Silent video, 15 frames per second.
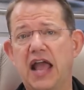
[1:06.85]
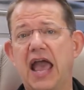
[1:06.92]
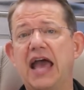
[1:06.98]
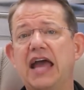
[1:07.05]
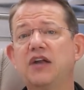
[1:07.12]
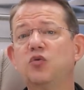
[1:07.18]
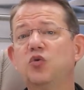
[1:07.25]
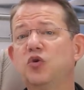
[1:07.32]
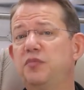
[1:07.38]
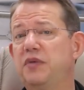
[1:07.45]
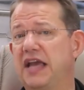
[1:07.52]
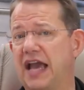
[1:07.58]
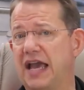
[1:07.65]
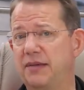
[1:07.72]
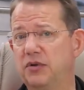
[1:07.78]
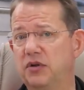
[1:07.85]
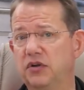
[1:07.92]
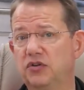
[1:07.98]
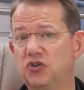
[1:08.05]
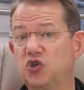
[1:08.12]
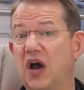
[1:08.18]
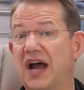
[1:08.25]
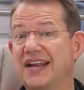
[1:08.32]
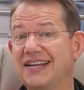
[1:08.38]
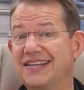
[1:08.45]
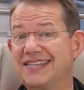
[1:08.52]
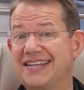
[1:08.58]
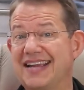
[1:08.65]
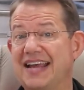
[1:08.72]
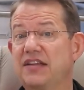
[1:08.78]
and would be able to
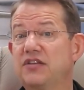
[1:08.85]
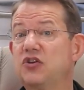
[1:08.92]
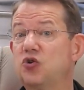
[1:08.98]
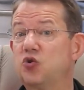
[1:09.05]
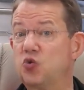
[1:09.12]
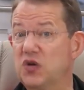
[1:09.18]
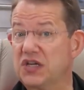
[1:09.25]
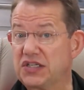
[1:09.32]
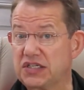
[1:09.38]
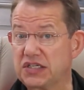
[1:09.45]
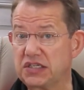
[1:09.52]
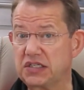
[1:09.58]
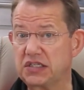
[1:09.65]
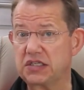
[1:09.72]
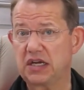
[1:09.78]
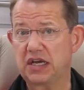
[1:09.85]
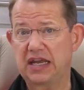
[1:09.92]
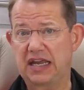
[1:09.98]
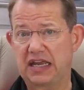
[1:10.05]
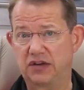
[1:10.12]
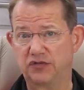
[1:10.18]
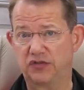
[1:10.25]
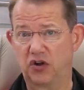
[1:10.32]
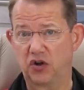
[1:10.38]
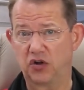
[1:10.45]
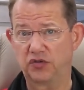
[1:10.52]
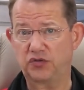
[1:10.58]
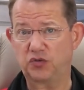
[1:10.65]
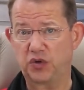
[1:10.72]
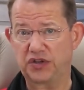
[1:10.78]
understand the risks
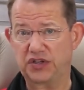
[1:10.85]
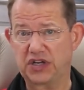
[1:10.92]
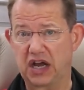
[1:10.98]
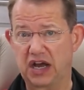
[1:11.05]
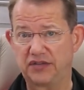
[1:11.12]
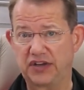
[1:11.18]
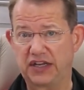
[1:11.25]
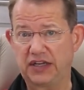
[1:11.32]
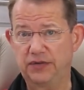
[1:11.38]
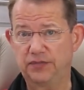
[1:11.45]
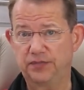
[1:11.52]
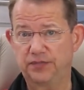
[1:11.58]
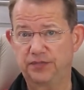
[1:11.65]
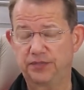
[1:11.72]
involved with diving,